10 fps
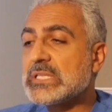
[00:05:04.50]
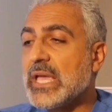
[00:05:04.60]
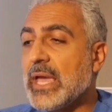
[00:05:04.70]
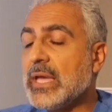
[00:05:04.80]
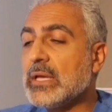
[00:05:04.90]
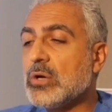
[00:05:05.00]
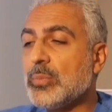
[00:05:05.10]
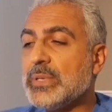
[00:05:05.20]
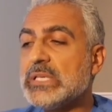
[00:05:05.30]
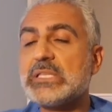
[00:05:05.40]
say
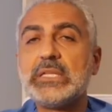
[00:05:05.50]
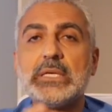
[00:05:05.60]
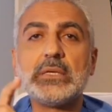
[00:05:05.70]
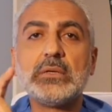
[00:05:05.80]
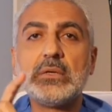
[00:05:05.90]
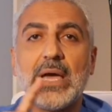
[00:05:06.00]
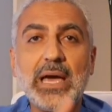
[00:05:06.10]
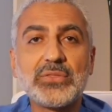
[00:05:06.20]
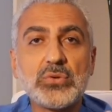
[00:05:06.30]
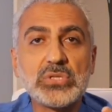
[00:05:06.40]
obesity,
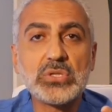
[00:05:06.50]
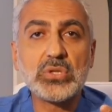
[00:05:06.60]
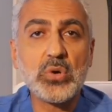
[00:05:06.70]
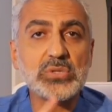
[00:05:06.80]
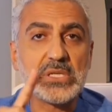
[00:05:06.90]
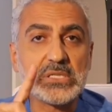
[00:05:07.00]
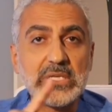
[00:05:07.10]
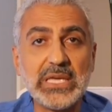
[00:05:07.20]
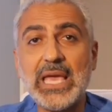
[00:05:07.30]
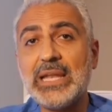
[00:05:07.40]

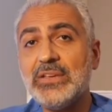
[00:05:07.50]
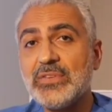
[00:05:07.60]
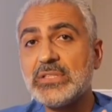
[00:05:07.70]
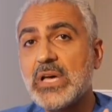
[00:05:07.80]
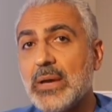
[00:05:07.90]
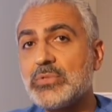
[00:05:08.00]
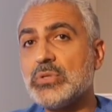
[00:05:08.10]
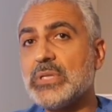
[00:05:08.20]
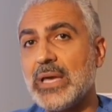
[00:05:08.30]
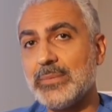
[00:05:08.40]
atherosclerosis, And even type
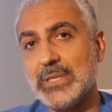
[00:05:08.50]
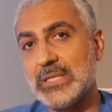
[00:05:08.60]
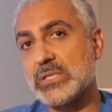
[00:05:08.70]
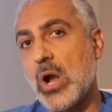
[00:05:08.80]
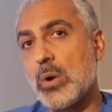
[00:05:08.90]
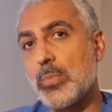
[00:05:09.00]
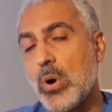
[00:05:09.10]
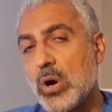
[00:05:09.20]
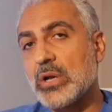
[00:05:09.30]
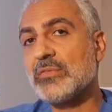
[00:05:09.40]
2 diabetes are
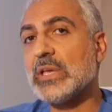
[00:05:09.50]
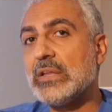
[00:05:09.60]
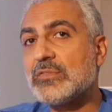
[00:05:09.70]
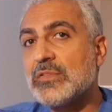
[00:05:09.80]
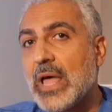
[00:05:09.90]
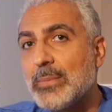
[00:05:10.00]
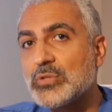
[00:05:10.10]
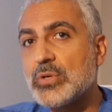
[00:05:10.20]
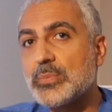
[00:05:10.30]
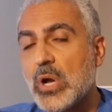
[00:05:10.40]
part of
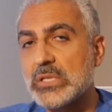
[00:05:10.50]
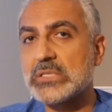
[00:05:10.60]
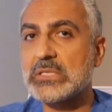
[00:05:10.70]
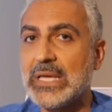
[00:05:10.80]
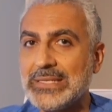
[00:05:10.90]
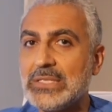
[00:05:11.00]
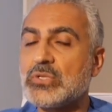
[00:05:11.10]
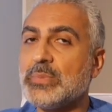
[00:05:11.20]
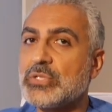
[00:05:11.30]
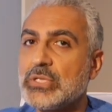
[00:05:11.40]
inflammatory process and
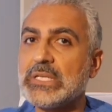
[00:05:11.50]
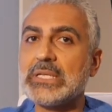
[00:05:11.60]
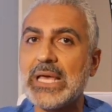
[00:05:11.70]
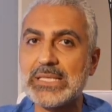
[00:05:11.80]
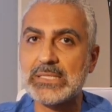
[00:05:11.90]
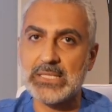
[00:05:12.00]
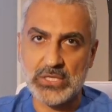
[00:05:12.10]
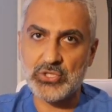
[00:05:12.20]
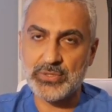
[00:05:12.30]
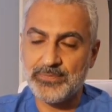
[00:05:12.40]
need to be treated as
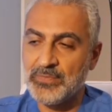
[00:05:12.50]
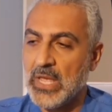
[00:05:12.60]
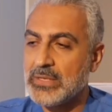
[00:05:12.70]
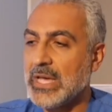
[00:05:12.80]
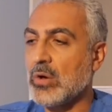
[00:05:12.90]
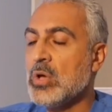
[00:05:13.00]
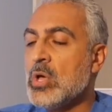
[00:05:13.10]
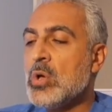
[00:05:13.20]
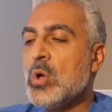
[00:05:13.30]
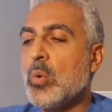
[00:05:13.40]
such. Now,
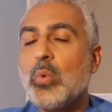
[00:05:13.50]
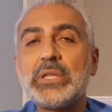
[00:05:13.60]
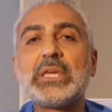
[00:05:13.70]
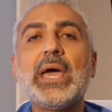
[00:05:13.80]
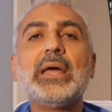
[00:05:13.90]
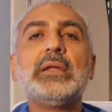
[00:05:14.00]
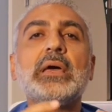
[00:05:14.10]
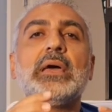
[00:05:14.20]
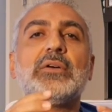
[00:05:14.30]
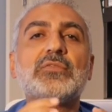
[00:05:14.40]
what can
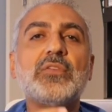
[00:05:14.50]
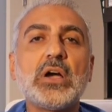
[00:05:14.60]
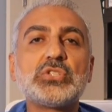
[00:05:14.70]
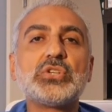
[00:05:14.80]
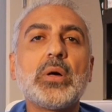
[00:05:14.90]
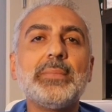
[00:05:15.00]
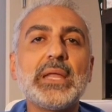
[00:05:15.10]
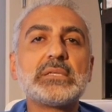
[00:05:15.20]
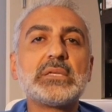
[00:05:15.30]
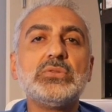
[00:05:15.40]
functional
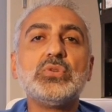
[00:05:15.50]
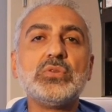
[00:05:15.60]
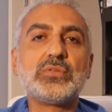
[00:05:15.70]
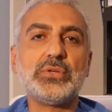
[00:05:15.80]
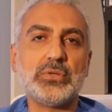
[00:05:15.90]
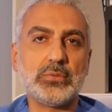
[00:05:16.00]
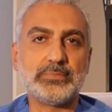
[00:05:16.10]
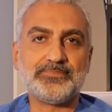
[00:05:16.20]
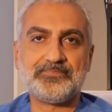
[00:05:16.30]
medicine do for you?